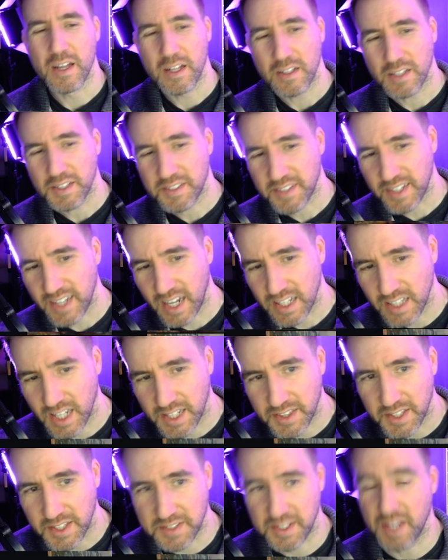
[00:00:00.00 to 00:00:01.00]
Let's say I like
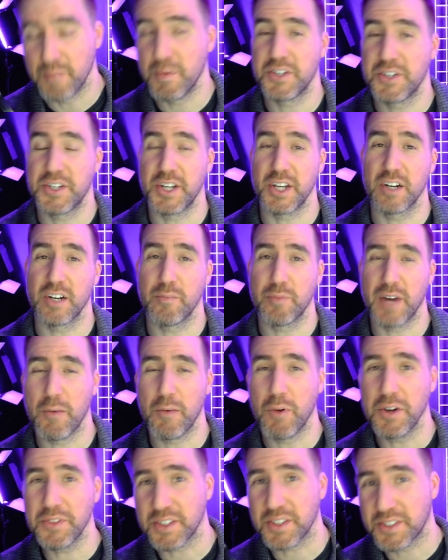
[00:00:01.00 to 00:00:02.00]
this image here, but I
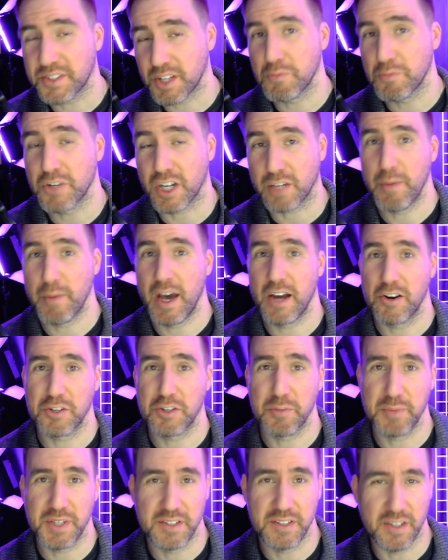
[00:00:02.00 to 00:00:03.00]
want the subject matter to
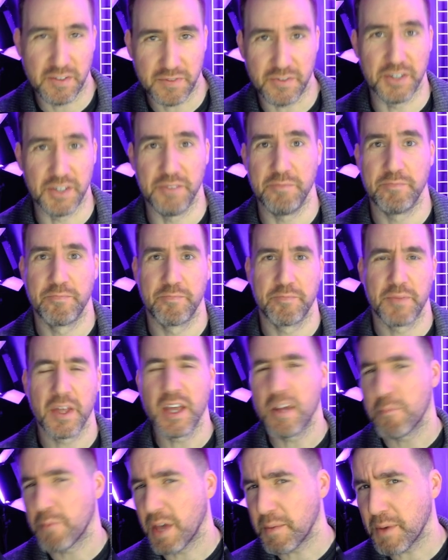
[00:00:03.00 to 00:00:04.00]
be different.
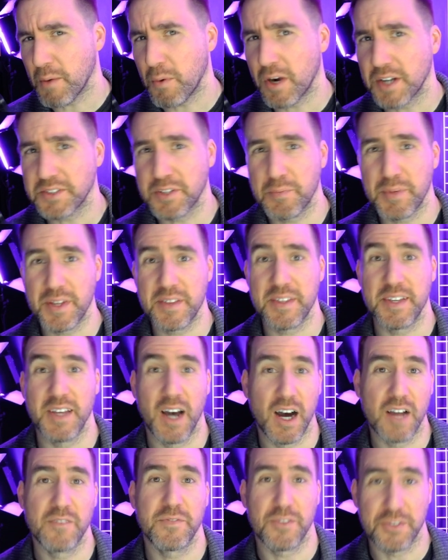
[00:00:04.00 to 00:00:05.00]
Maybe I want it to be the
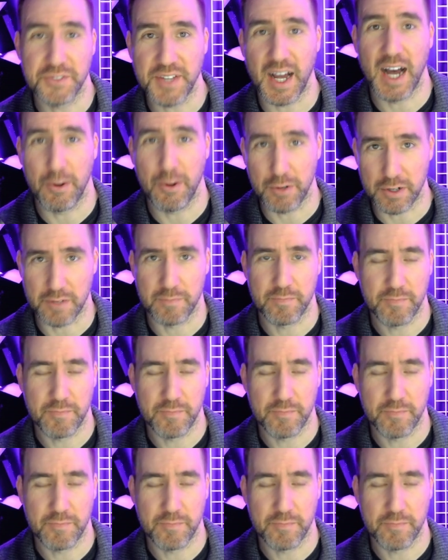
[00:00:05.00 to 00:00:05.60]
Eiffel Tower.